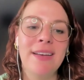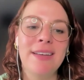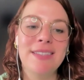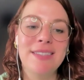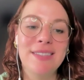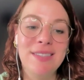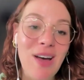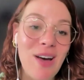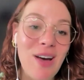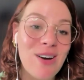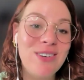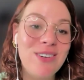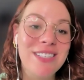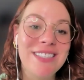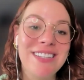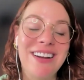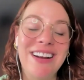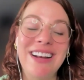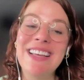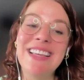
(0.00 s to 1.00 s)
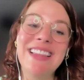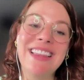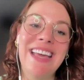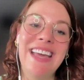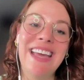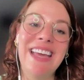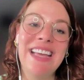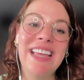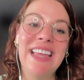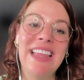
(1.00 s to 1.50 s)
So is there
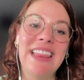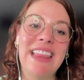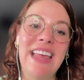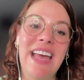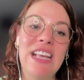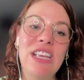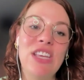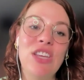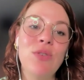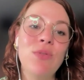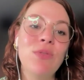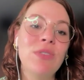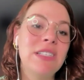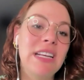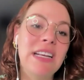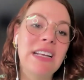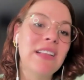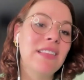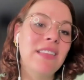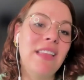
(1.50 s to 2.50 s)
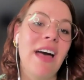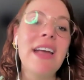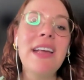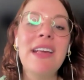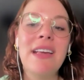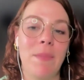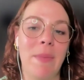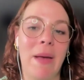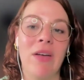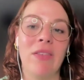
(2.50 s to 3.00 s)
anything that you didn't
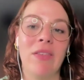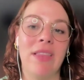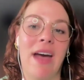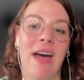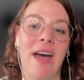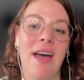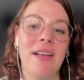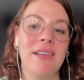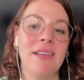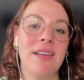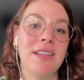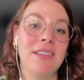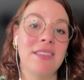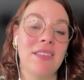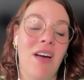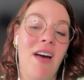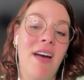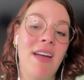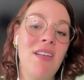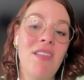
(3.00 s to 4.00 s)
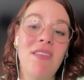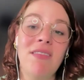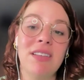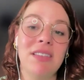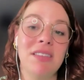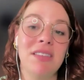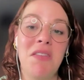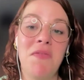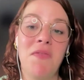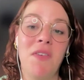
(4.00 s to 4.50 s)
like about that? Because I
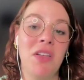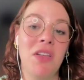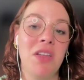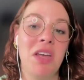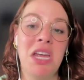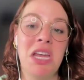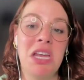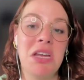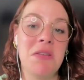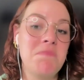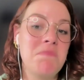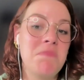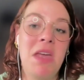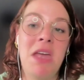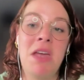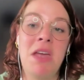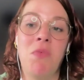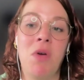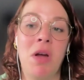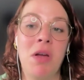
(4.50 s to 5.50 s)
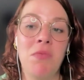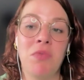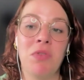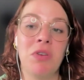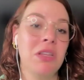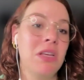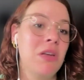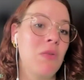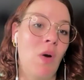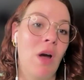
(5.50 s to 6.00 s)
honestly felt like it went
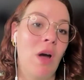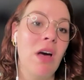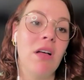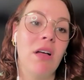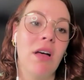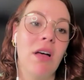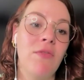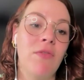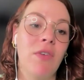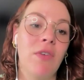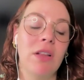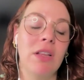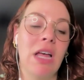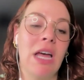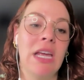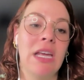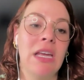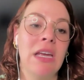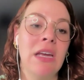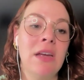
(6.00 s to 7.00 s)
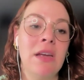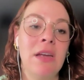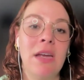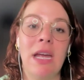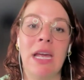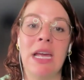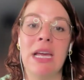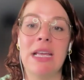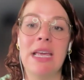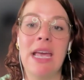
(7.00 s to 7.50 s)
really well. I felt like
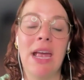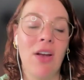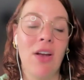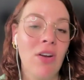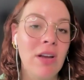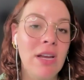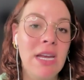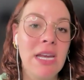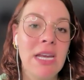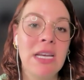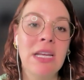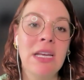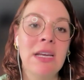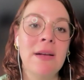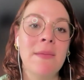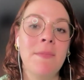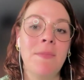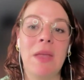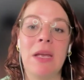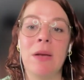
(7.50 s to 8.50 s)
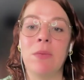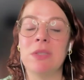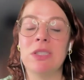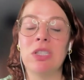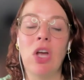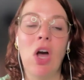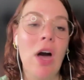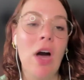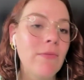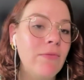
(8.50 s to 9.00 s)
it carried, it was
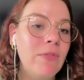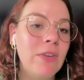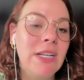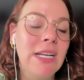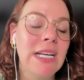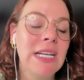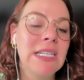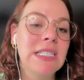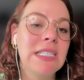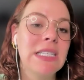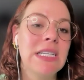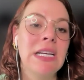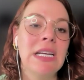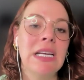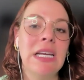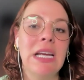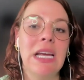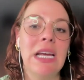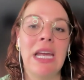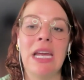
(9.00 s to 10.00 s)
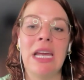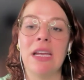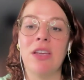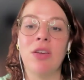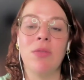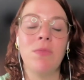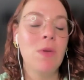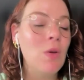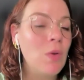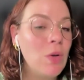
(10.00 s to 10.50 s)
confident, it
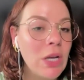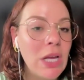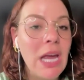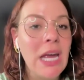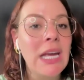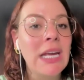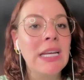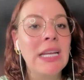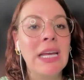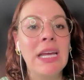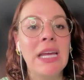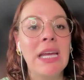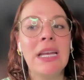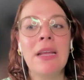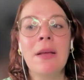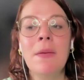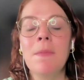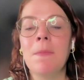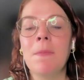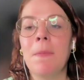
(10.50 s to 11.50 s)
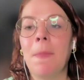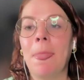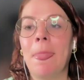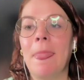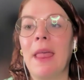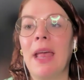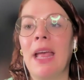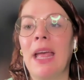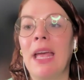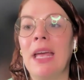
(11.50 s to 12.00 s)
communicated,
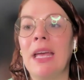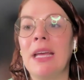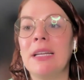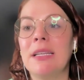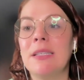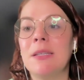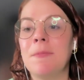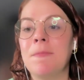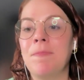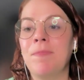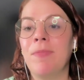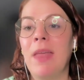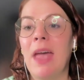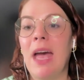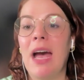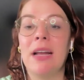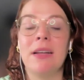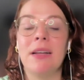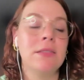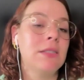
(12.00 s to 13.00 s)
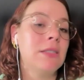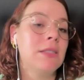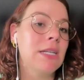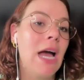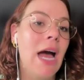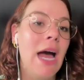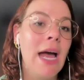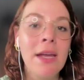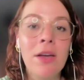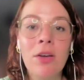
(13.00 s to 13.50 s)
it had a
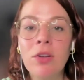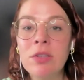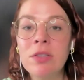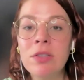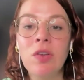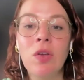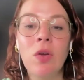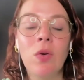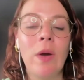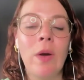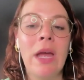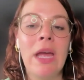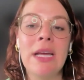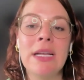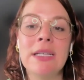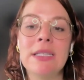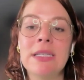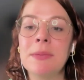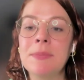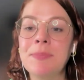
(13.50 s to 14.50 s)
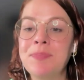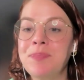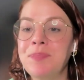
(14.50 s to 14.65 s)
style to it.